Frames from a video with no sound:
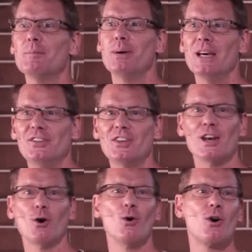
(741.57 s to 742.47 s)
peace at
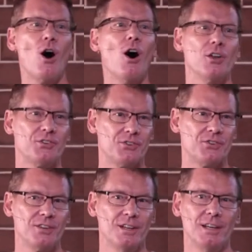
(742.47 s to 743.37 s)
all costs.
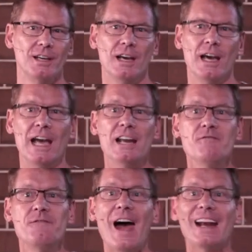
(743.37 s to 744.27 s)
In
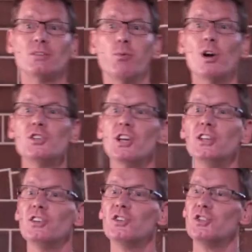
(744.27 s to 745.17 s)
fact, what
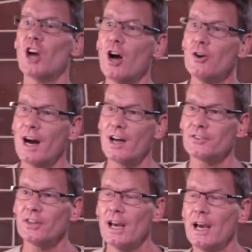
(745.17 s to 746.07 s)
Jesus showed us
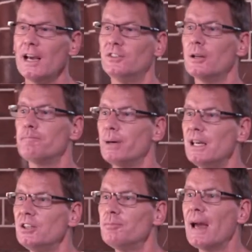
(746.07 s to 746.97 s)
is that
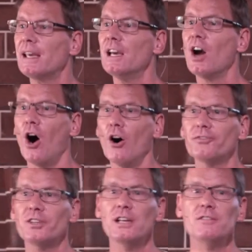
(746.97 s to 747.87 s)
peacemaking
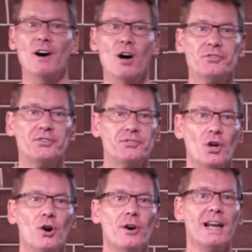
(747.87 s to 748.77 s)
often involves
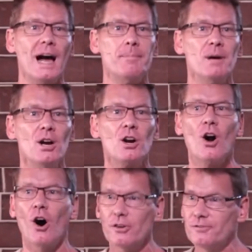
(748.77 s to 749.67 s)
stirring up
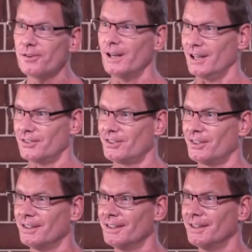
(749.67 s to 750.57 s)
conflict.
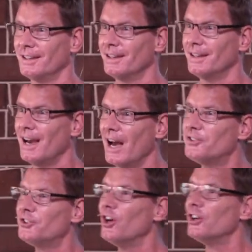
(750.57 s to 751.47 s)
A
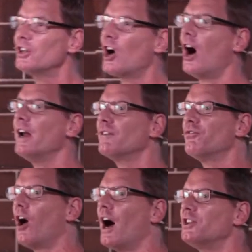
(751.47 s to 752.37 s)
certain kind of
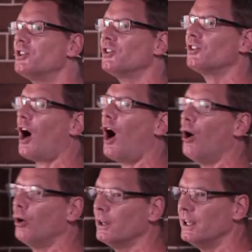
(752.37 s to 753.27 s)
righteous,
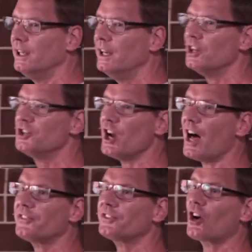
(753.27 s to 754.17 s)
holy,
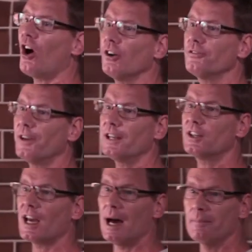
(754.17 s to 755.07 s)
just conflict
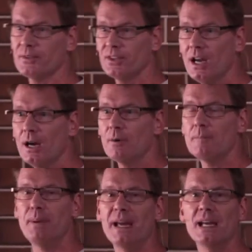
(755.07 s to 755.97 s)
comes with
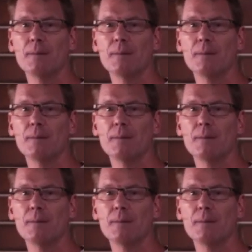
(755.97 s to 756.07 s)
being a